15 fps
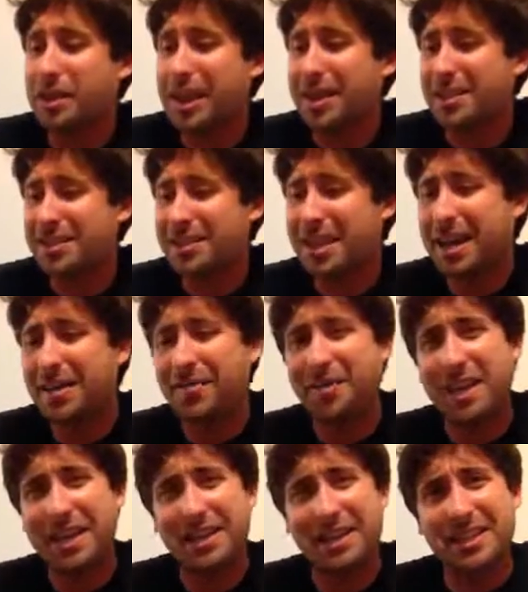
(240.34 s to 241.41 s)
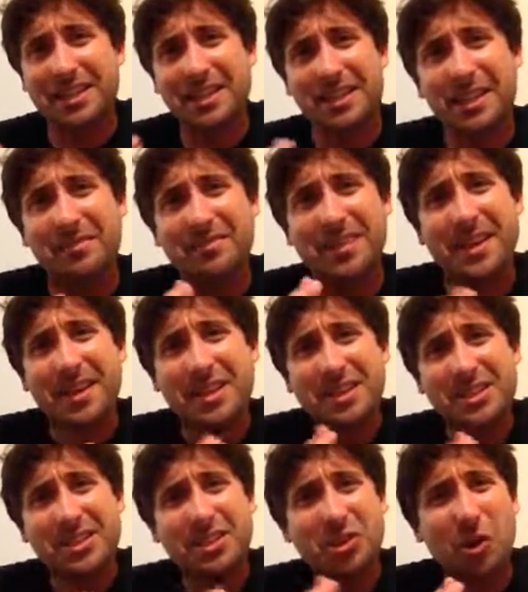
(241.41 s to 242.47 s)
yet. It's kind of like this
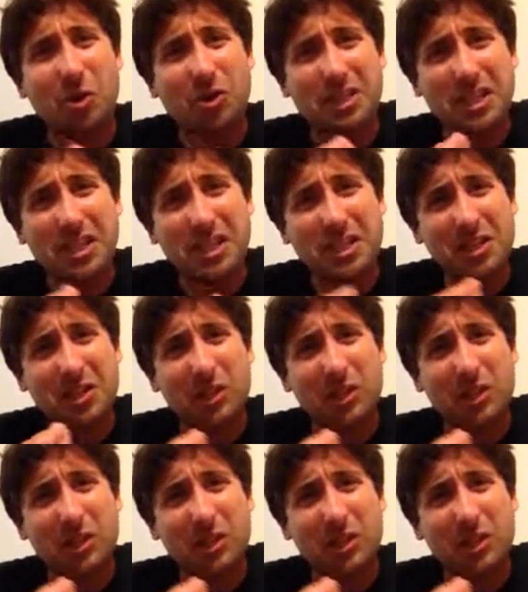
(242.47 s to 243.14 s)
salty,